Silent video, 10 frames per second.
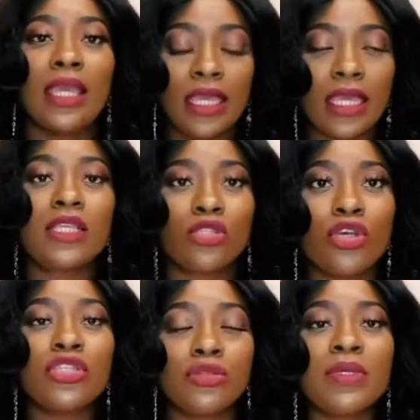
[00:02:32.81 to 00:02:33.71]
is going
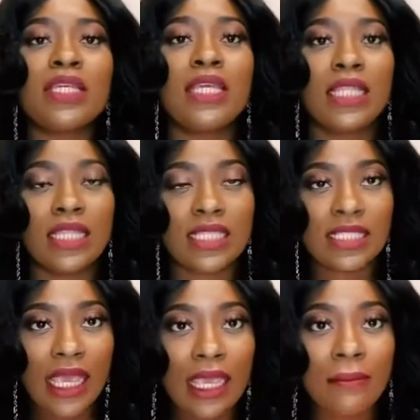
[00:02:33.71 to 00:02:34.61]
to be the
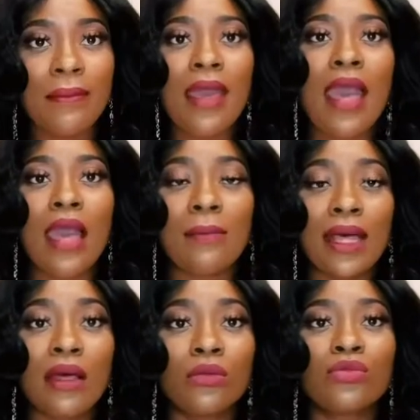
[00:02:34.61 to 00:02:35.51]
same
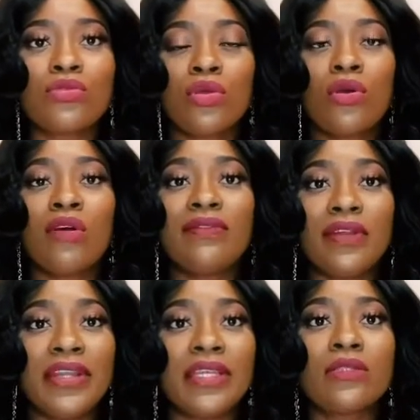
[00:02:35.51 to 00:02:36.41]
amount of
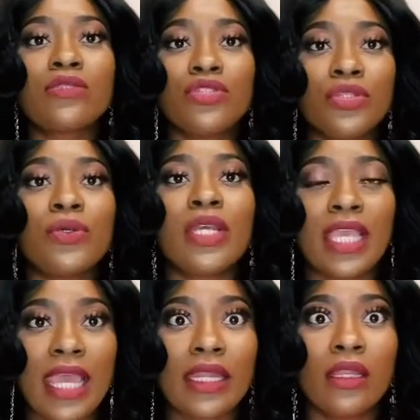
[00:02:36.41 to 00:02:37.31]
learning to do again.